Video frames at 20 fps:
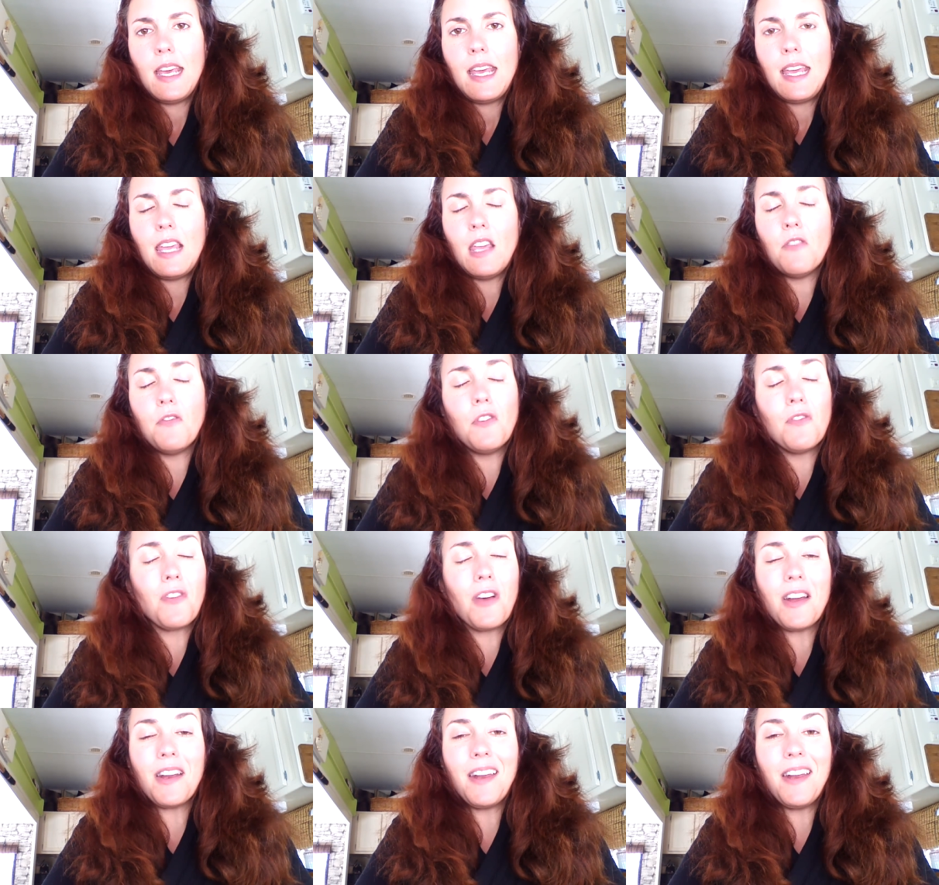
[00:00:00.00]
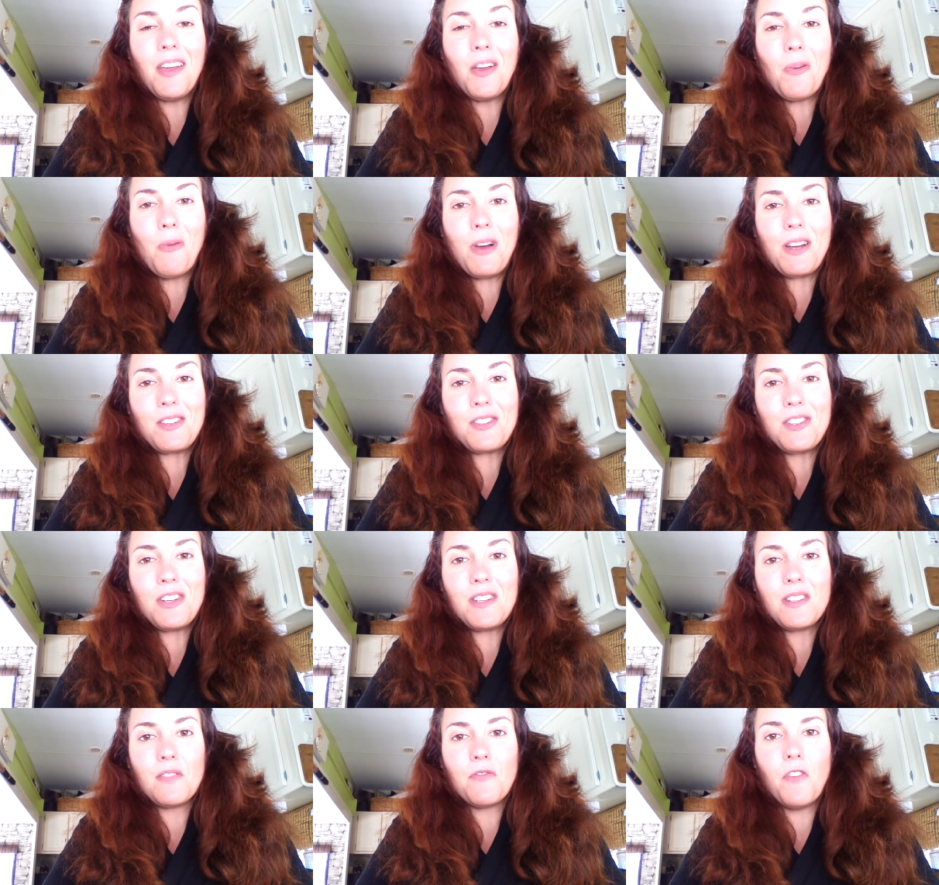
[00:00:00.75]
If you've got any
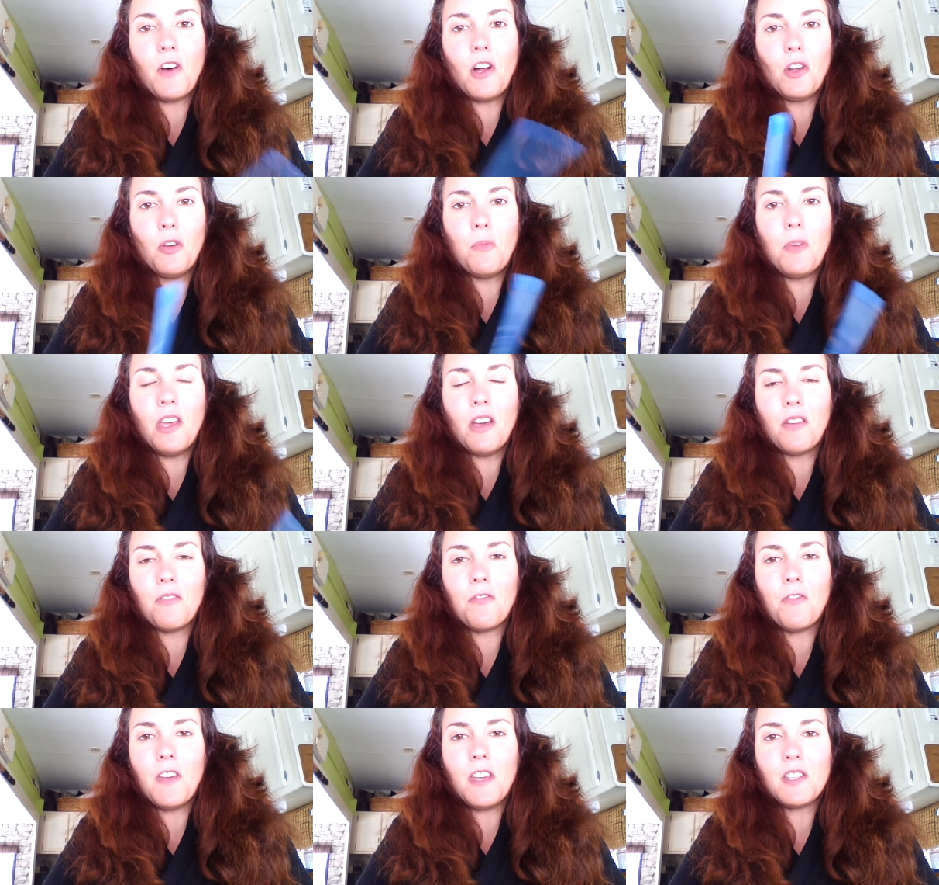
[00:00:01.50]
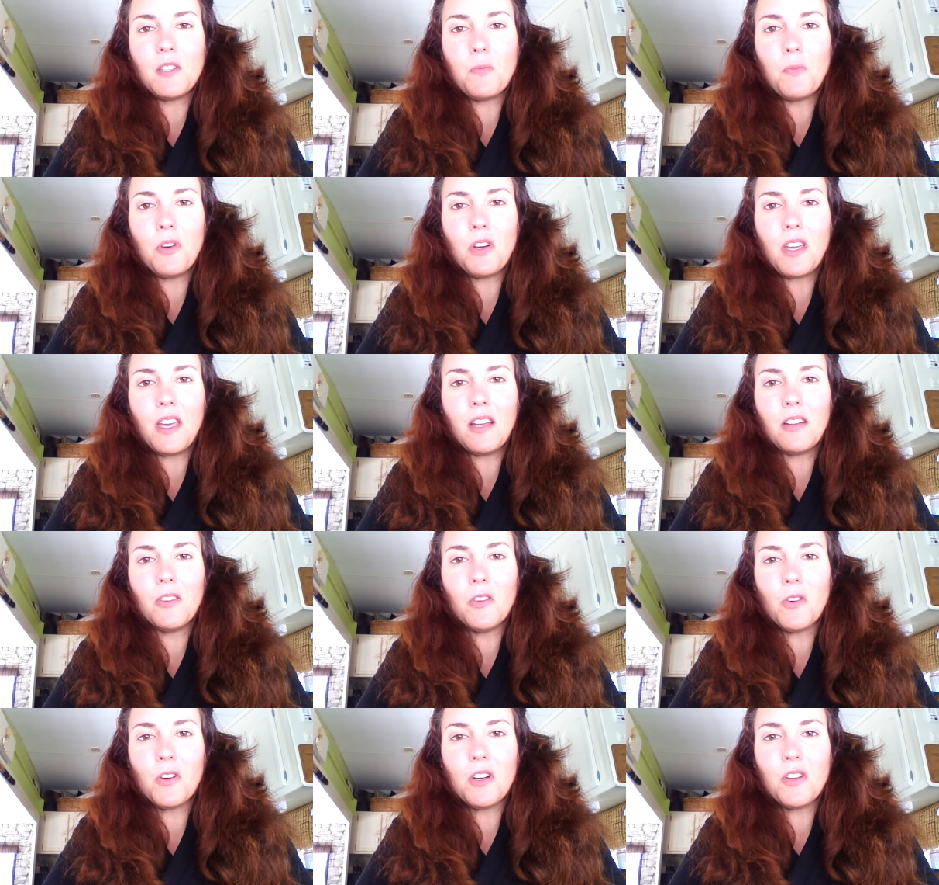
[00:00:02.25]
questions, follow me on Facebook at
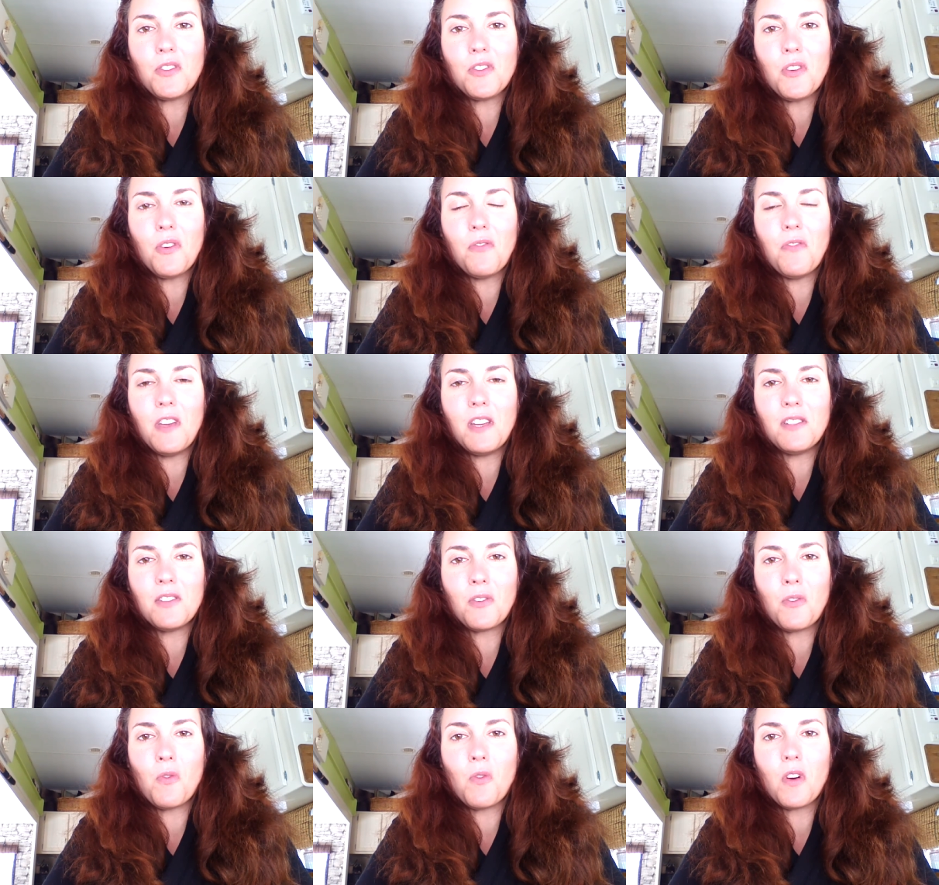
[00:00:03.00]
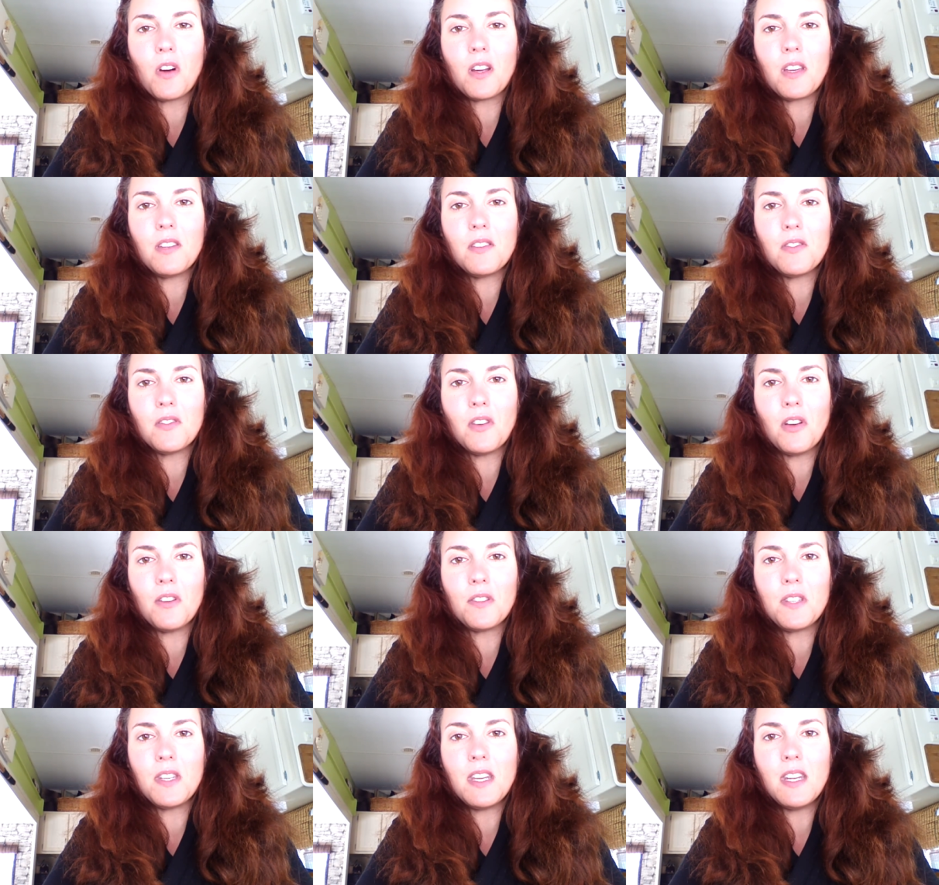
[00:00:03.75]
Laura Sauvé Decor
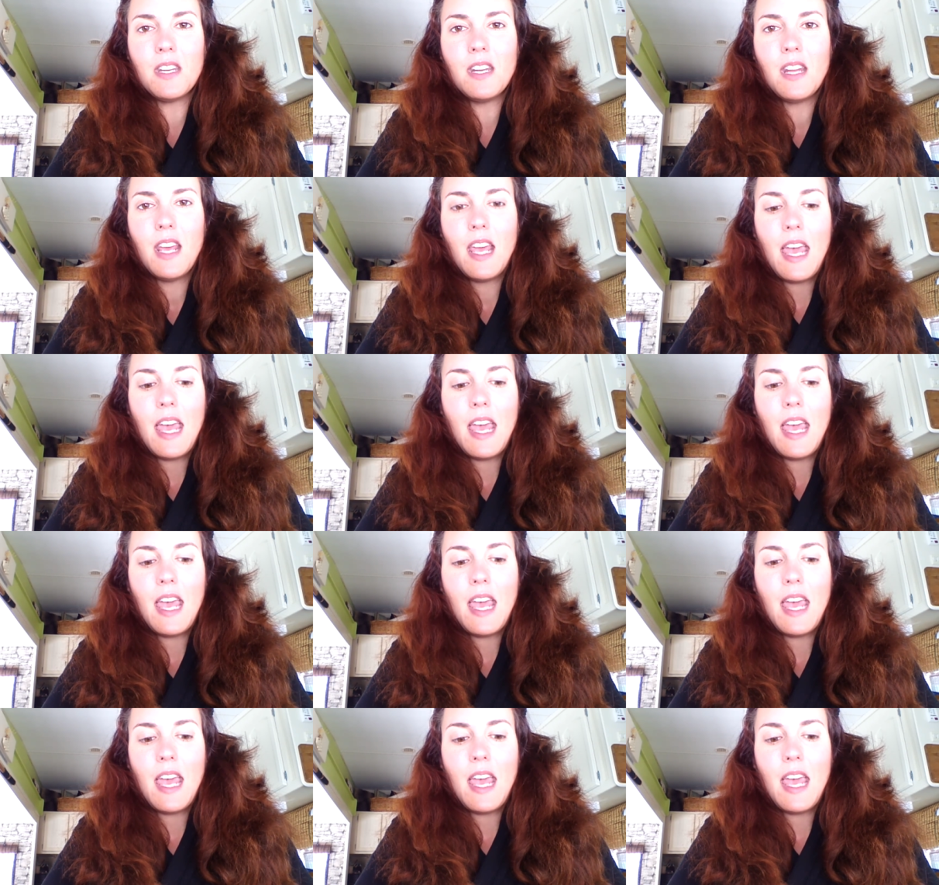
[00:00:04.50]
Consultant.